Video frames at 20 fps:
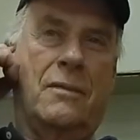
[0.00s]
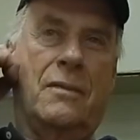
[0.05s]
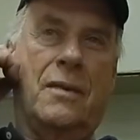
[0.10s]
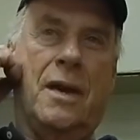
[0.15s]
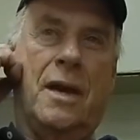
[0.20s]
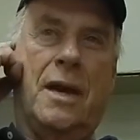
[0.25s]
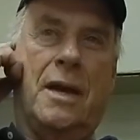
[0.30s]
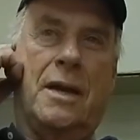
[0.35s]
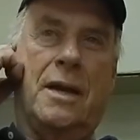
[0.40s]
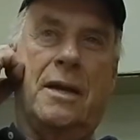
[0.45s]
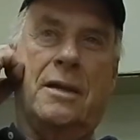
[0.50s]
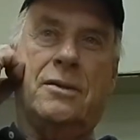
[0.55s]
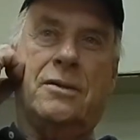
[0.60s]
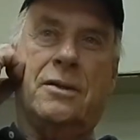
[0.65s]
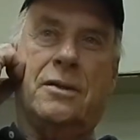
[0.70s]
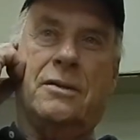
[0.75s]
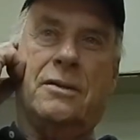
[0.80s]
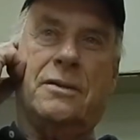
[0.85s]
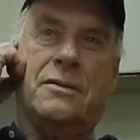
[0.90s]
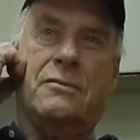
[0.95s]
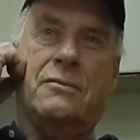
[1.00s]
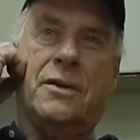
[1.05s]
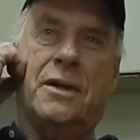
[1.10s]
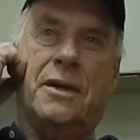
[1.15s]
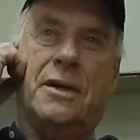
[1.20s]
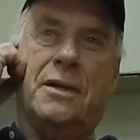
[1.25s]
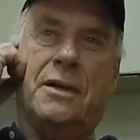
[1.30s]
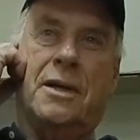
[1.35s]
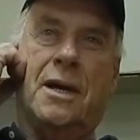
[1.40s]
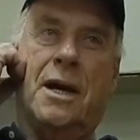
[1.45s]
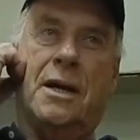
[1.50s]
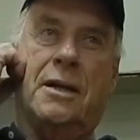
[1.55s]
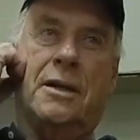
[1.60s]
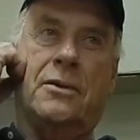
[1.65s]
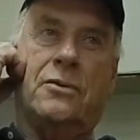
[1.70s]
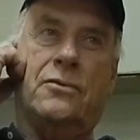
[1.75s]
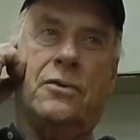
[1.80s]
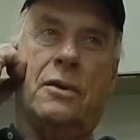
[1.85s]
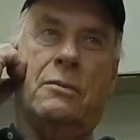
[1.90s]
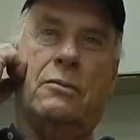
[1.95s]
had engines, and we'd gotten
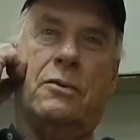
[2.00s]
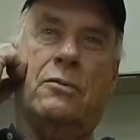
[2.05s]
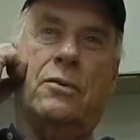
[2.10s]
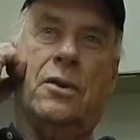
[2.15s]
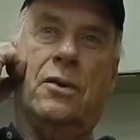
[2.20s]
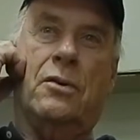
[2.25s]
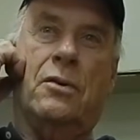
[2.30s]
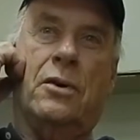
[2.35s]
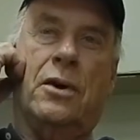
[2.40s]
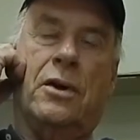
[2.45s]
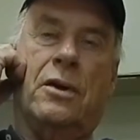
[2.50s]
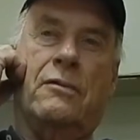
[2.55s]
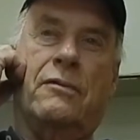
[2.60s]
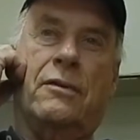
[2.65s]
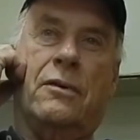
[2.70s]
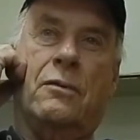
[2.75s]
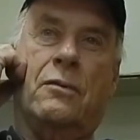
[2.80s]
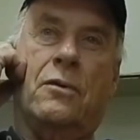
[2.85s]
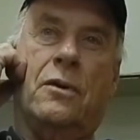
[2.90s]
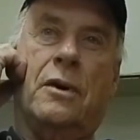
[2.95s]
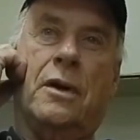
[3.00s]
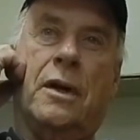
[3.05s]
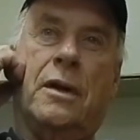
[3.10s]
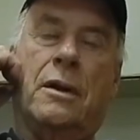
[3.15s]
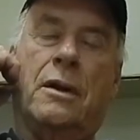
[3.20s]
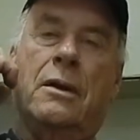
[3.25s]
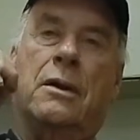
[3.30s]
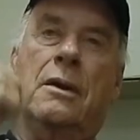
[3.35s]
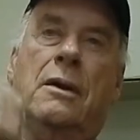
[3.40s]
in trouble with the oil for one.